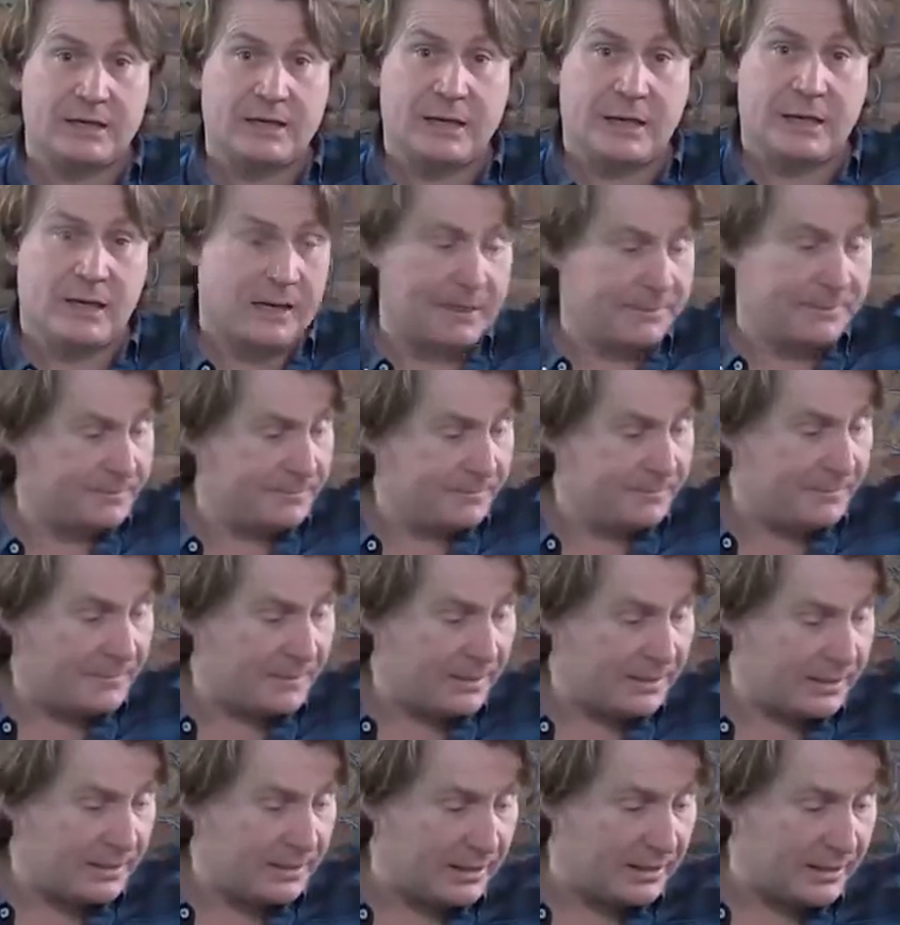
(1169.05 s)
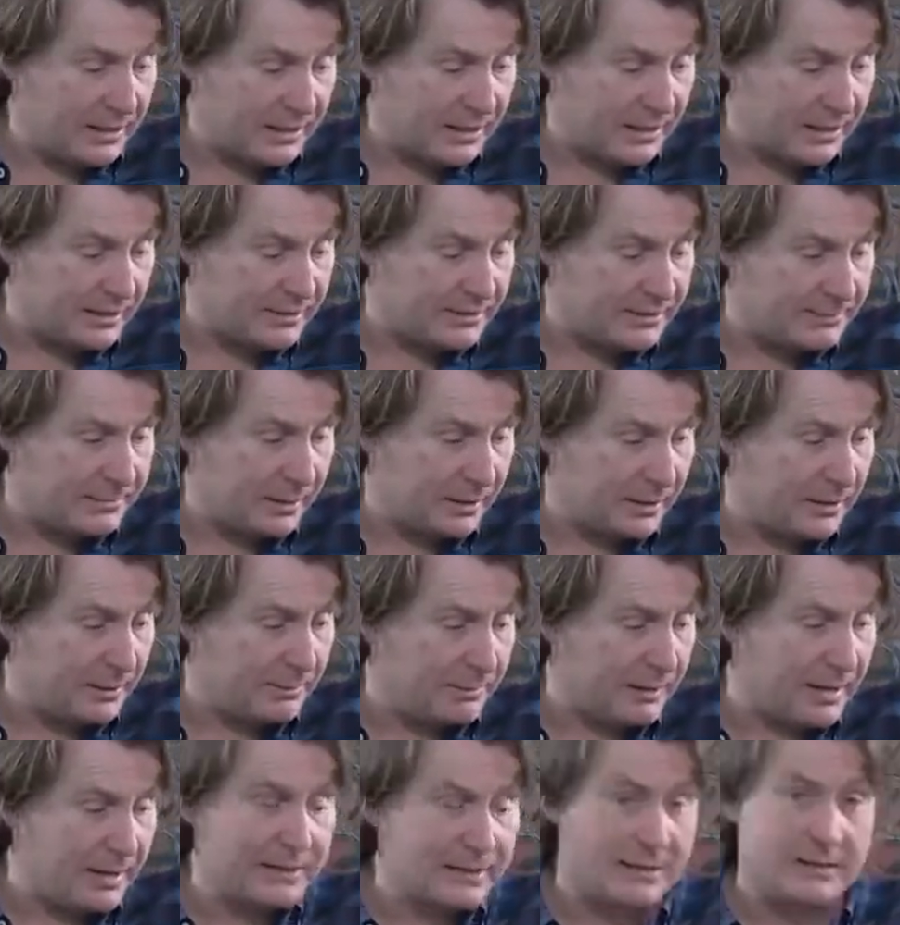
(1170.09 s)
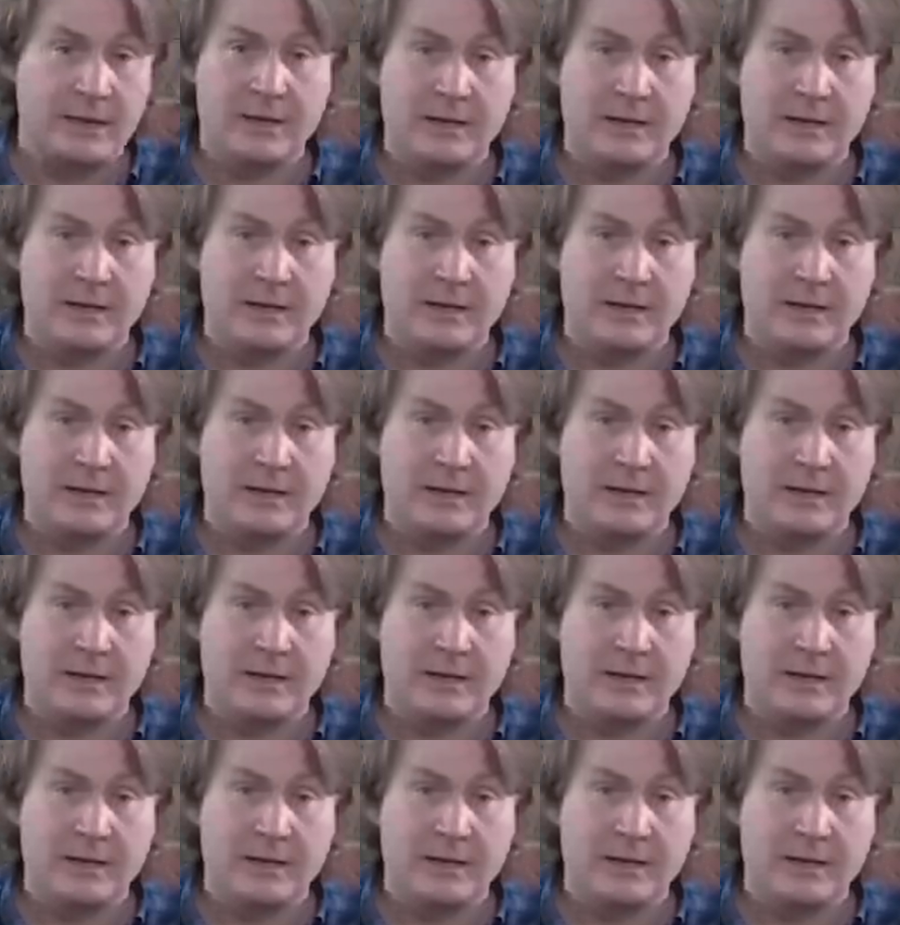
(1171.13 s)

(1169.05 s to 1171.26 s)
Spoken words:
The spider plant